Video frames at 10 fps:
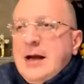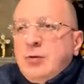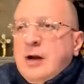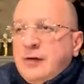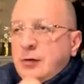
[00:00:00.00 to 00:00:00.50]

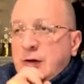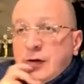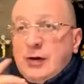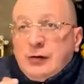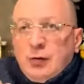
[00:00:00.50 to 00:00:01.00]
And the
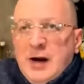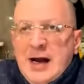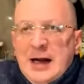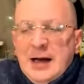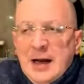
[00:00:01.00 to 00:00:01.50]
situation is
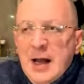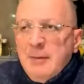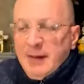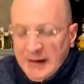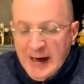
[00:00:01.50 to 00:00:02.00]
surreal. I'll make
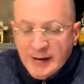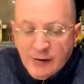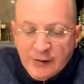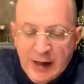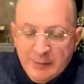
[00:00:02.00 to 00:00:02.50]
a brief
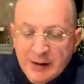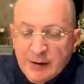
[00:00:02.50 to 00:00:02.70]
summary